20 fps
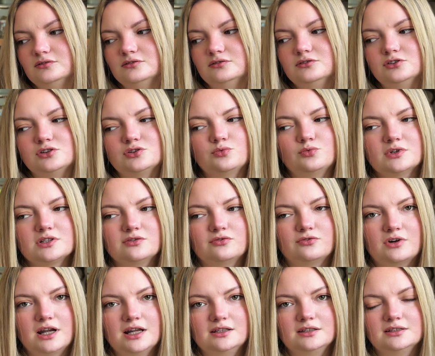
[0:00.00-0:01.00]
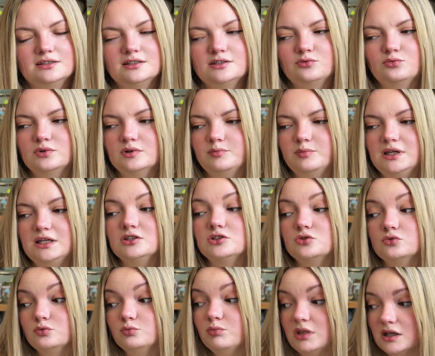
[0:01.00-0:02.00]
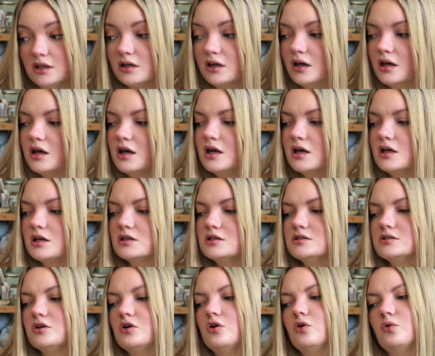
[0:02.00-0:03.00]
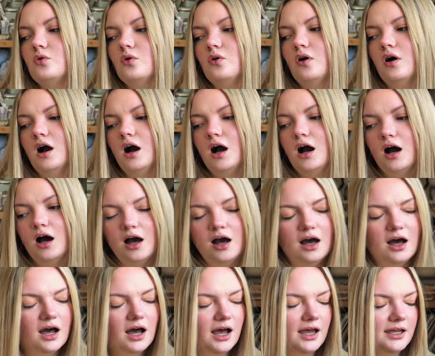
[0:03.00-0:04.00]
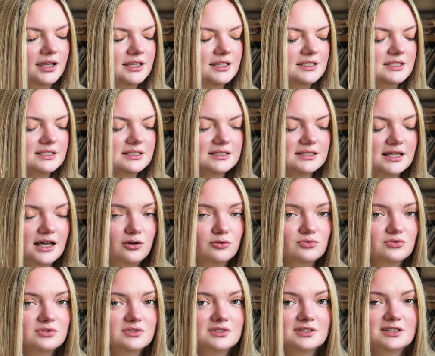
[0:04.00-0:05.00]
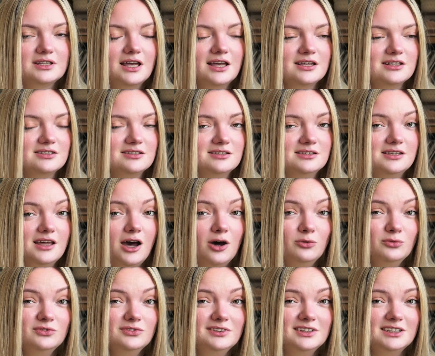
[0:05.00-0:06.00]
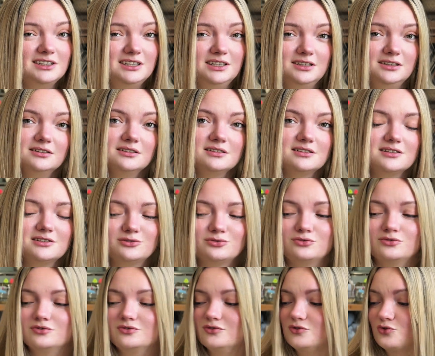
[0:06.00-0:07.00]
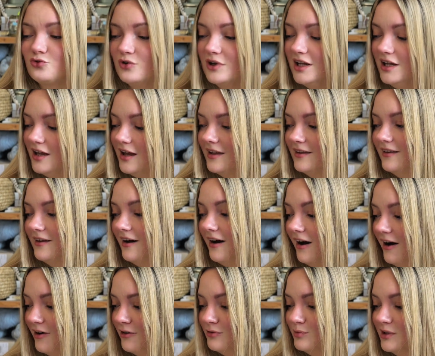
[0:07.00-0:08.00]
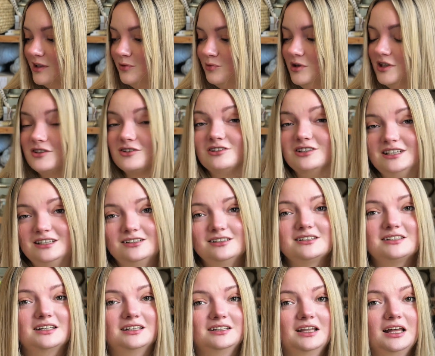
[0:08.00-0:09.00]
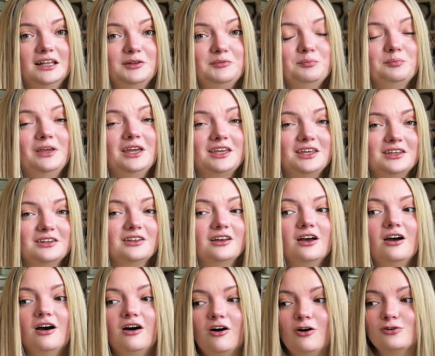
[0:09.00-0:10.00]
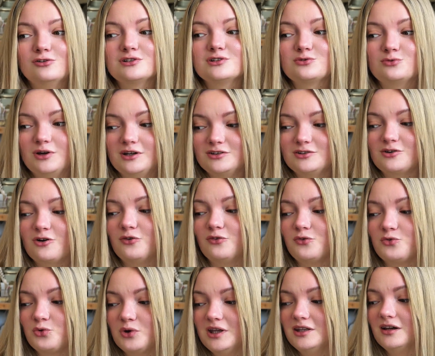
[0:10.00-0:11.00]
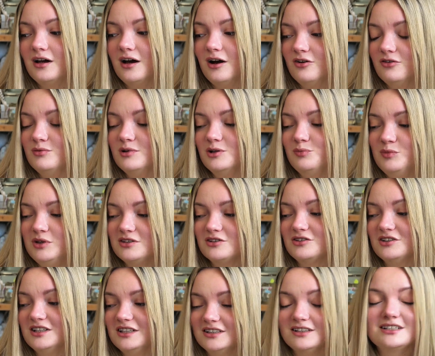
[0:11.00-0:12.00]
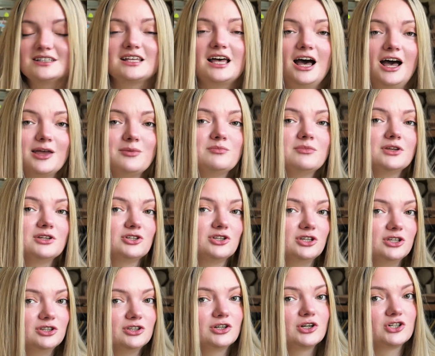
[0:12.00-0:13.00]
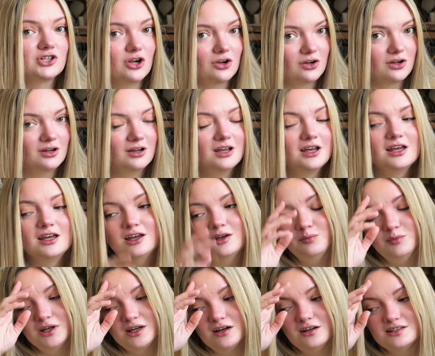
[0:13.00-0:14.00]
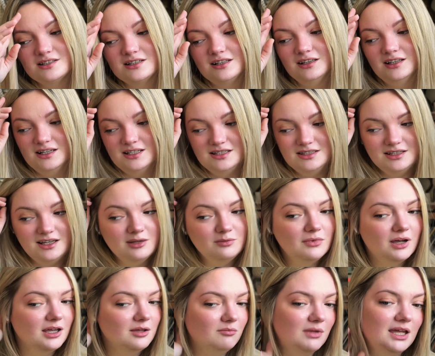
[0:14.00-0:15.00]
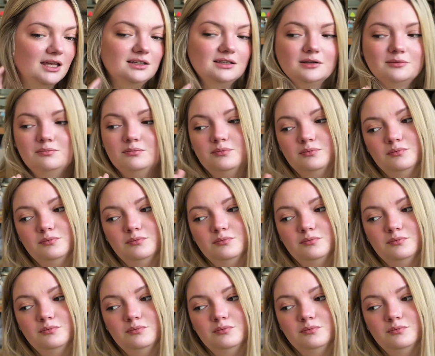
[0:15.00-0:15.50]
just was afraid that it will be too big, so I sized down the needles to 3.5mm needles, and I'm making whole sweater on 3.5mm needles. I'm in shock, because last time I made